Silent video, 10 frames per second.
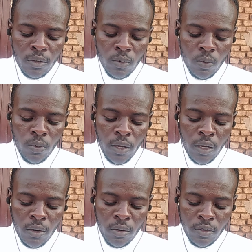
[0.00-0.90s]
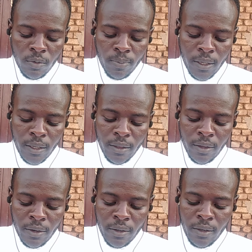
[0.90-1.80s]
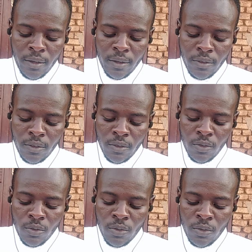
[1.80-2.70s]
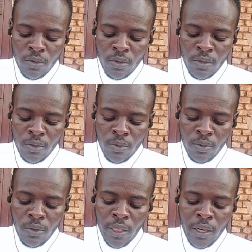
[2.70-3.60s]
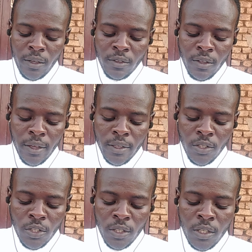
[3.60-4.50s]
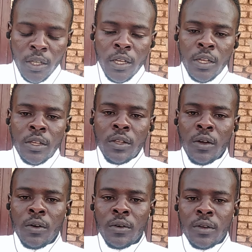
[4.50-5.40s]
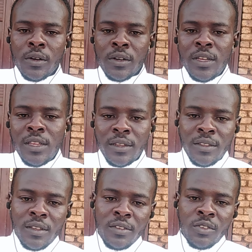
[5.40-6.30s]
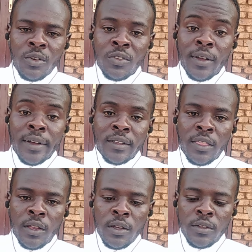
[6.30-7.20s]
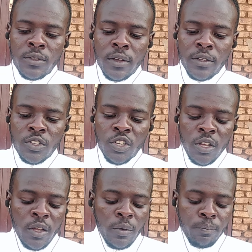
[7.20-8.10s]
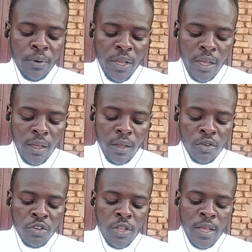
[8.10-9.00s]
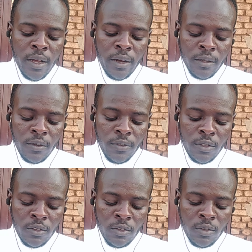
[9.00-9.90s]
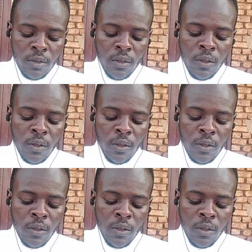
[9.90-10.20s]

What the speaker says: we can also break the reading lessons into 3 stage. Reading skills also has 3 stage. Pre-reading activities.